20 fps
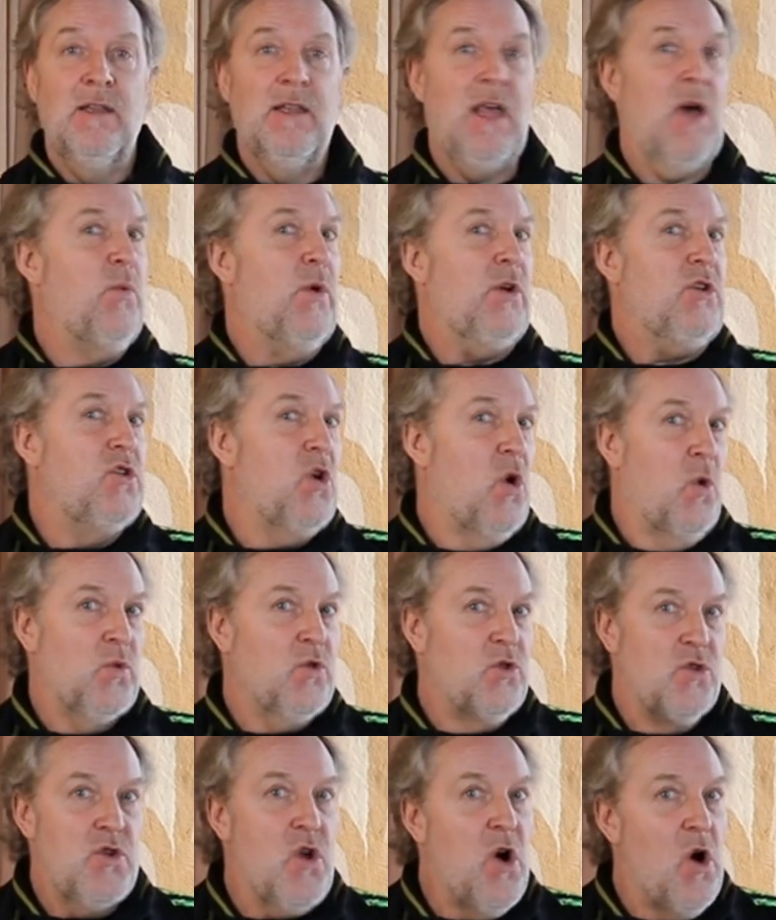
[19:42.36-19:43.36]
that we
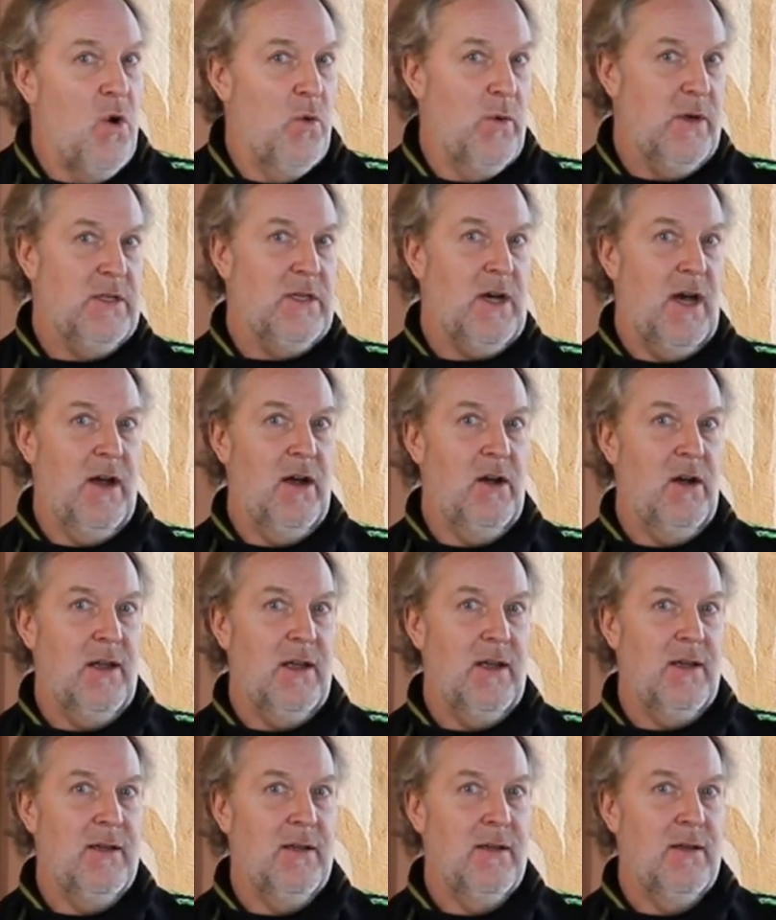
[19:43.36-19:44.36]
don't know
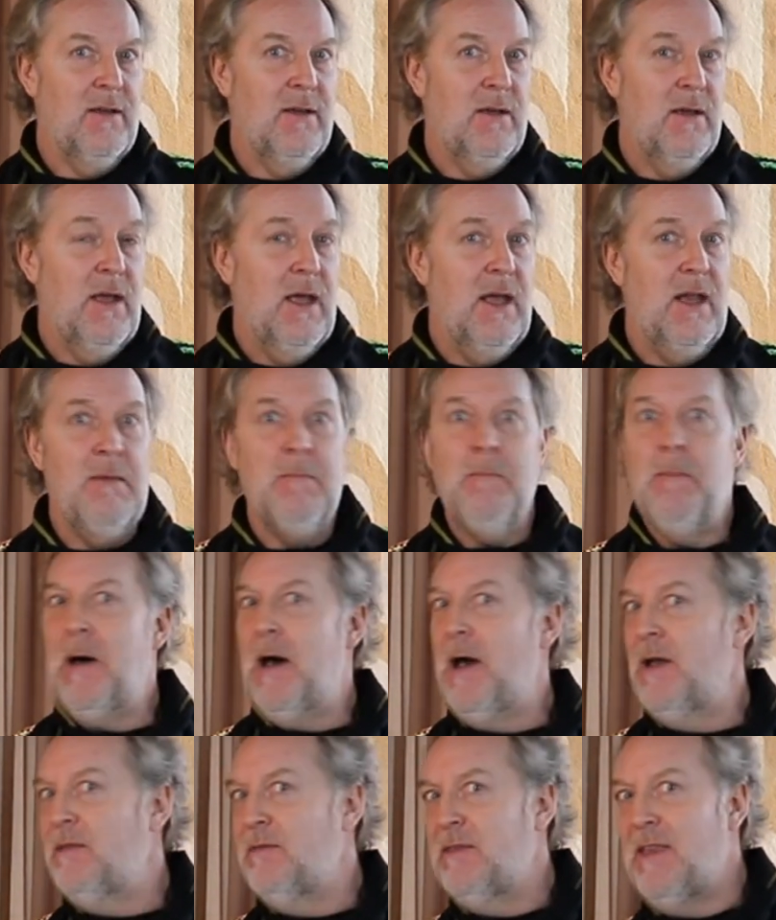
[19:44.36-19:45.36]
entirely. And it
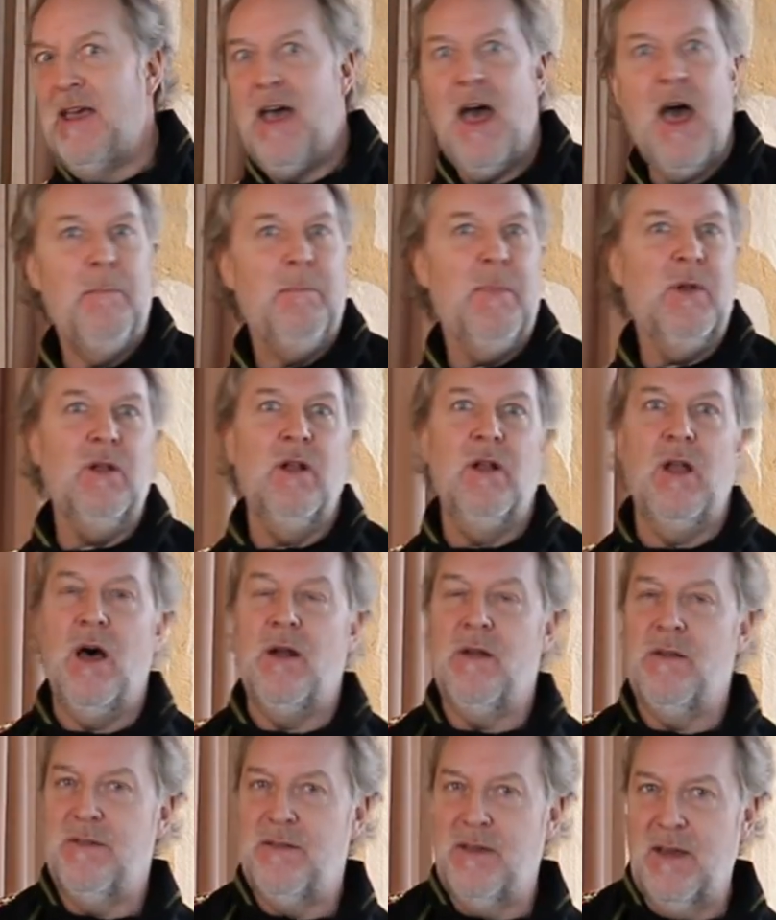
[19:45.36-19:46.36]
might happen a lot
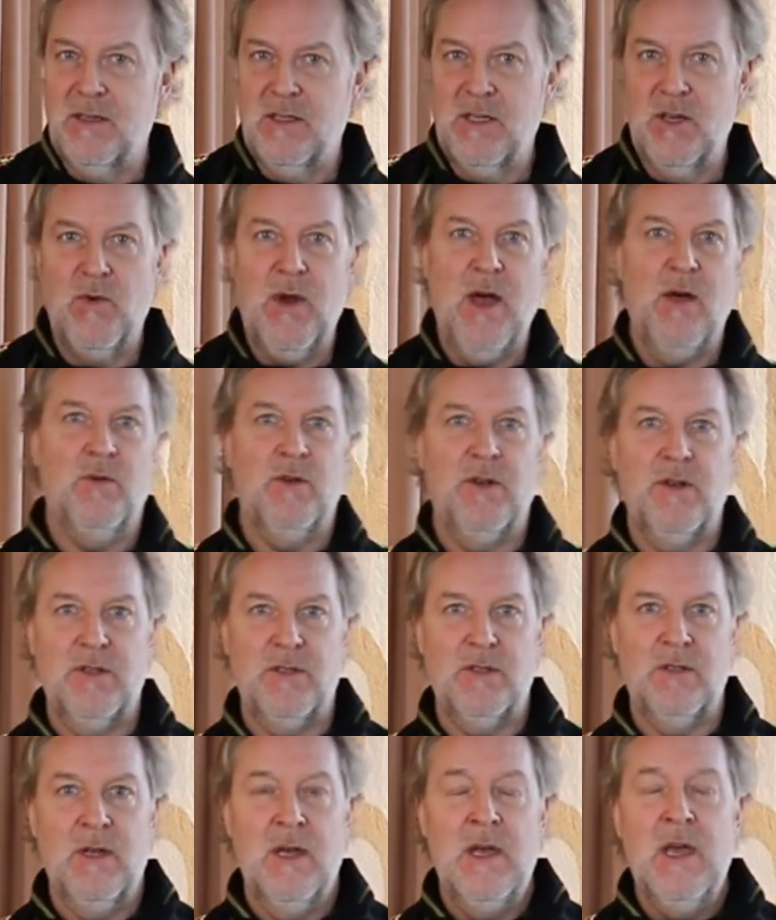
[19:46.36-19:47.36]
of things around
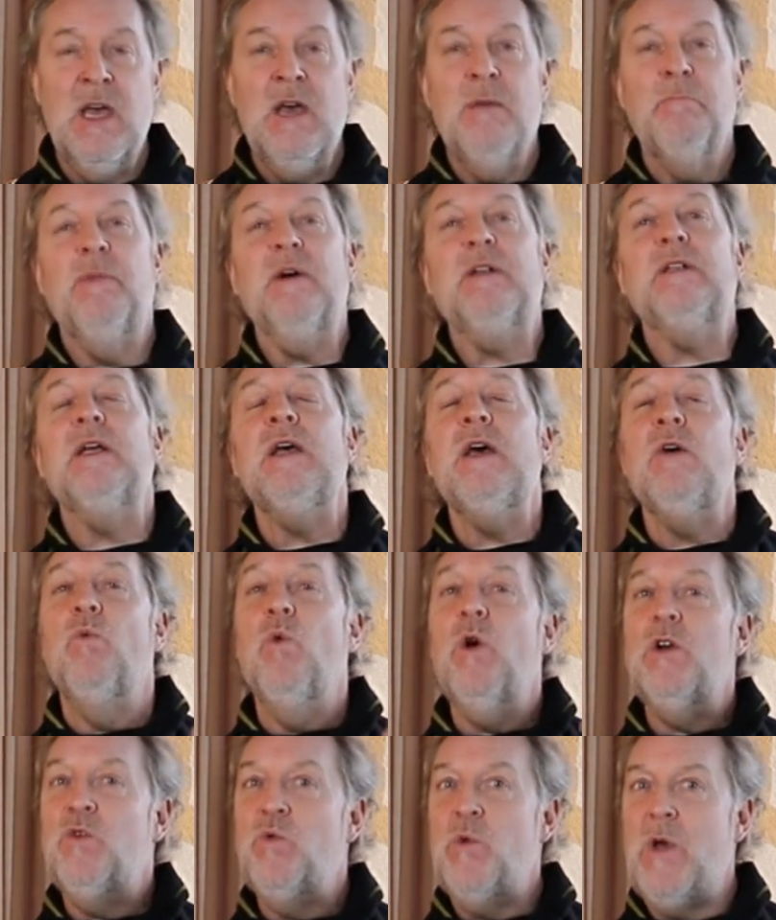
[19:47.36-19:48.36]
us. But
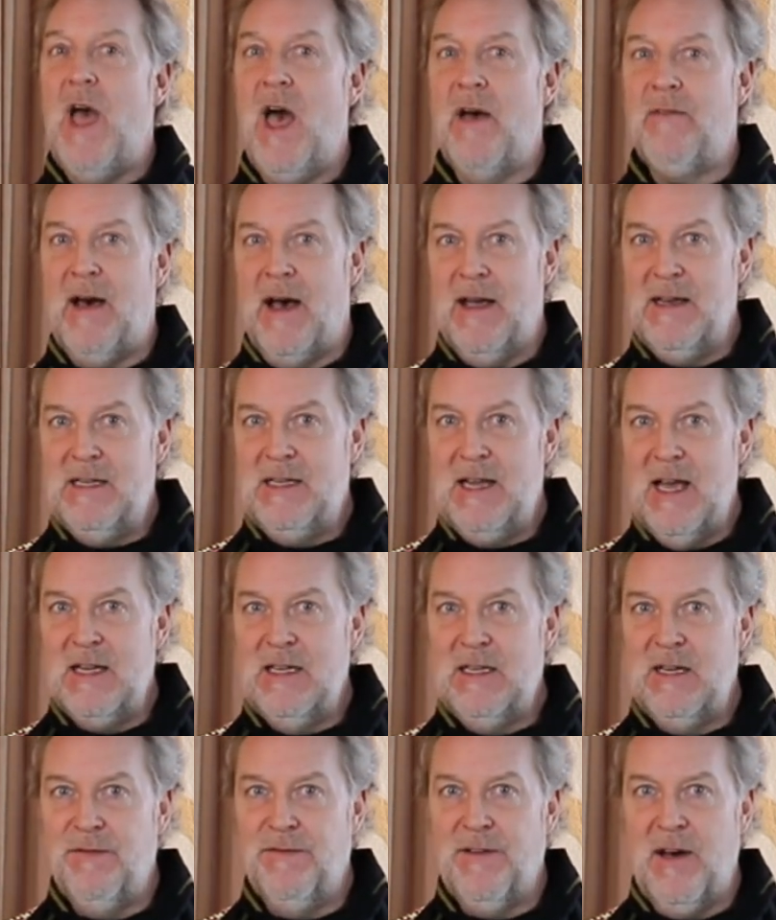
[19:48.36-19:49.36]
what we have
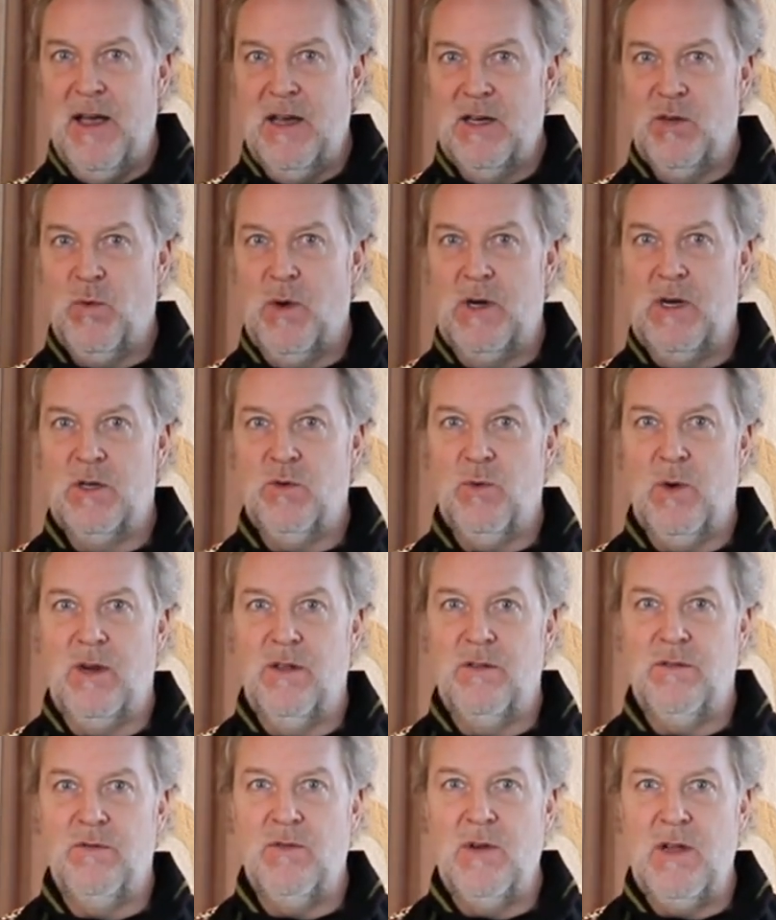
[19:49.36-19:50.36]
identified in
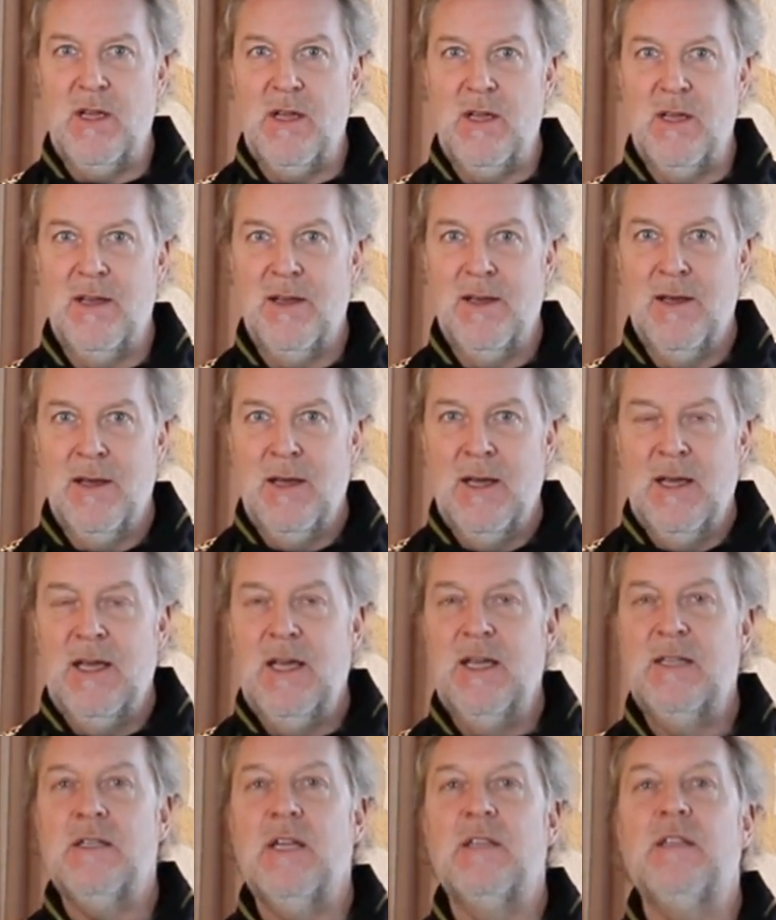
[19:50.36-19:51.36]
2023
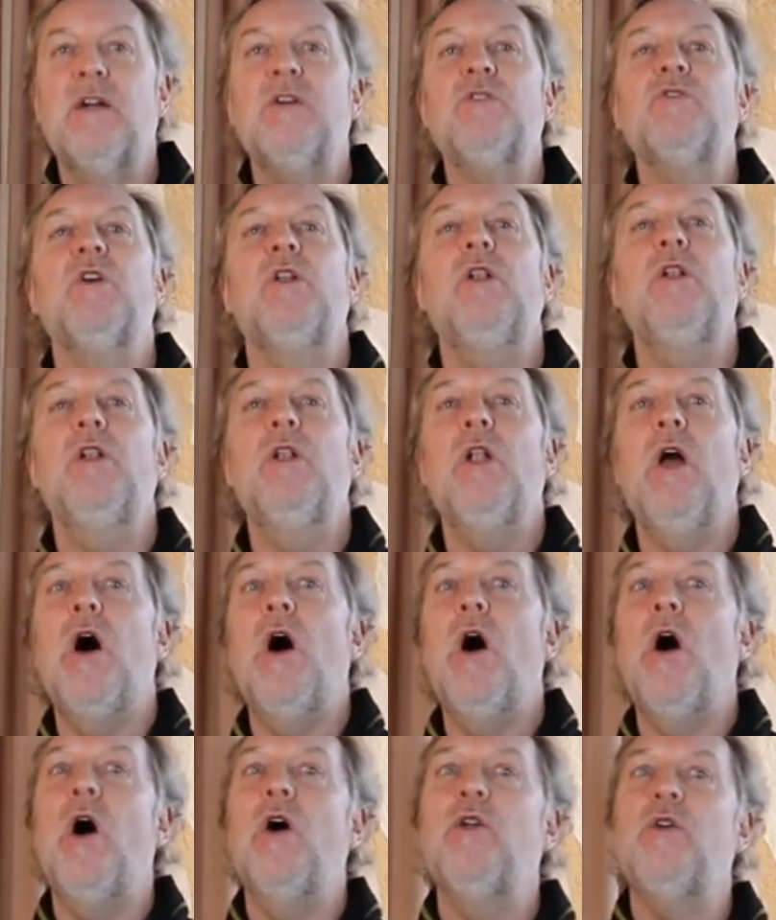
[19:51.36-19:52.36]
is that there is a
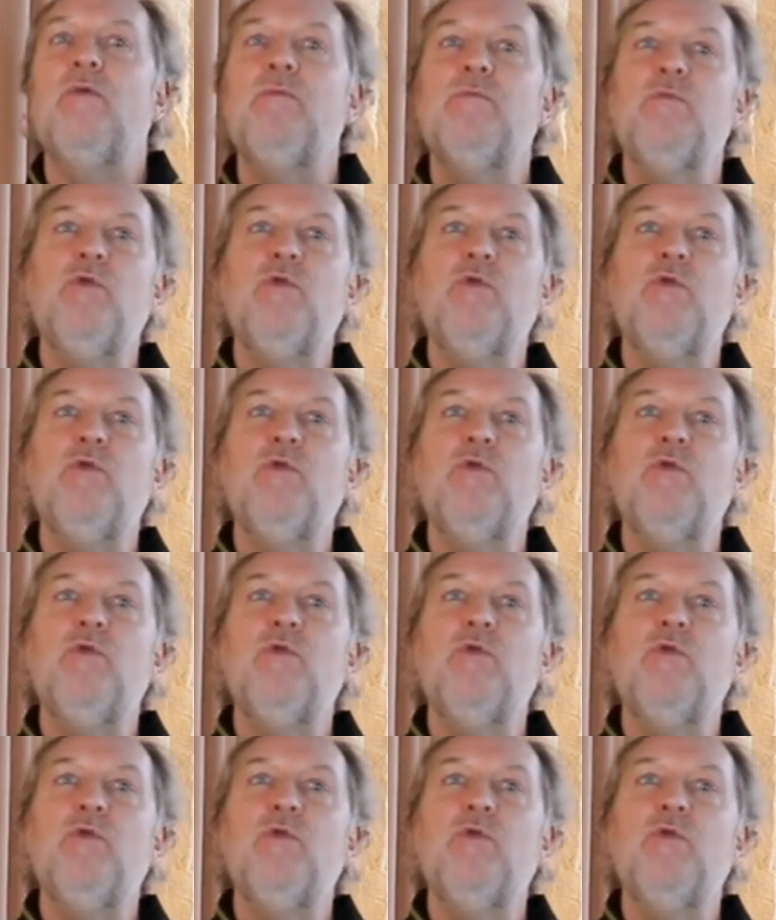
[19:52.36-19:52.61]
lot of